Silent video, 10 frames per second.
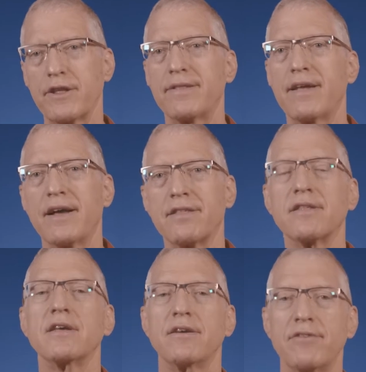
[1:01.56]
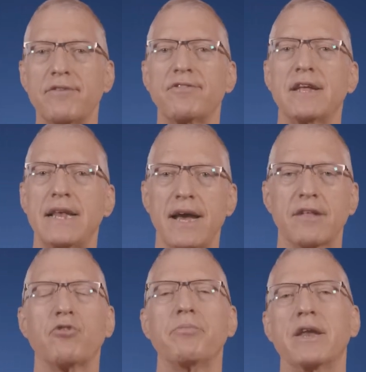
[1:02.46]
it does, even if they
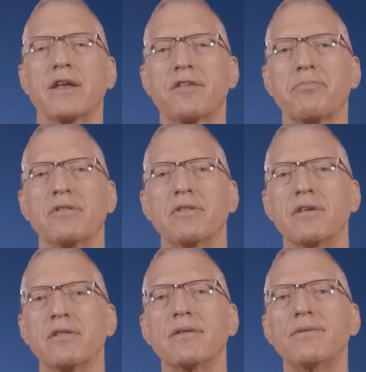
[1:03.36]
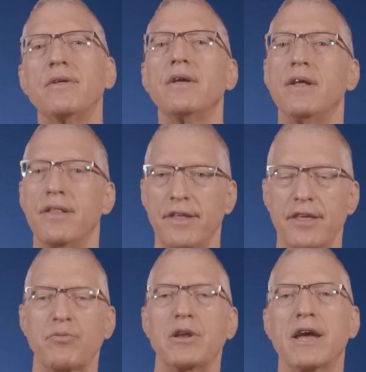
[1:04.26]
lack domain expertise.
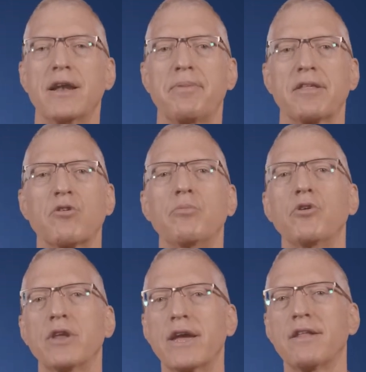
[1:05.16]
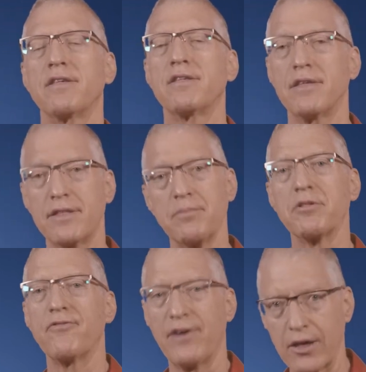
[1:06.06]
This will help us communicate the
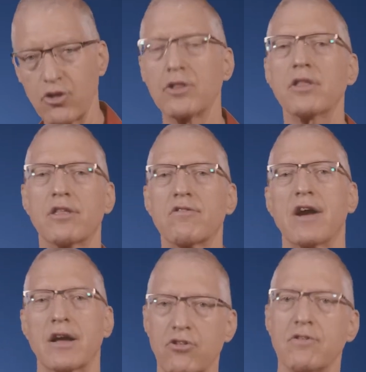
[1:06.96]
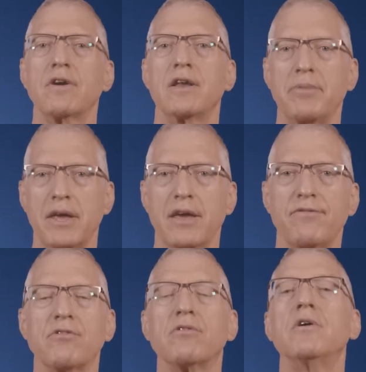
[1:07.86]
system's function, structure, and
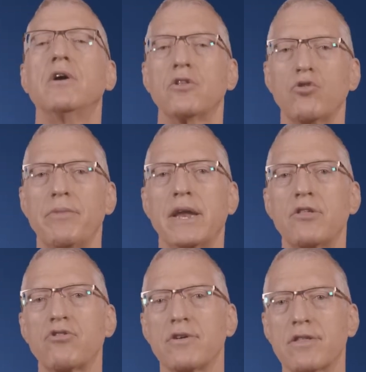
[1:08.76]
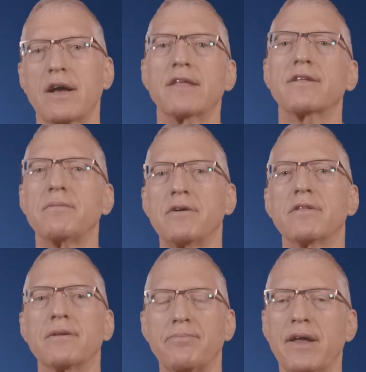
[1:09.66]
behavior to managers,
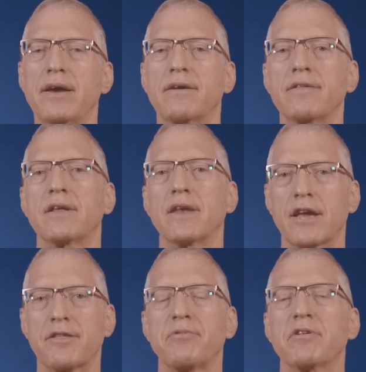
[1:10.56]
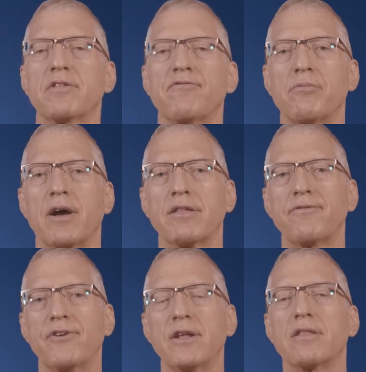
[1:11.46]
customers, suppliers, and experts from other
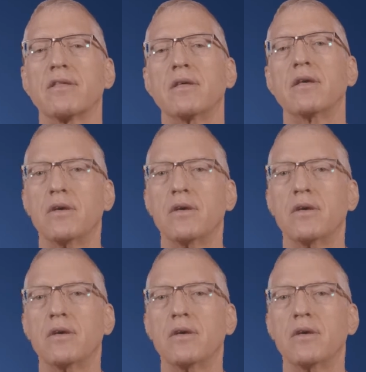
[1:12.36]
fields.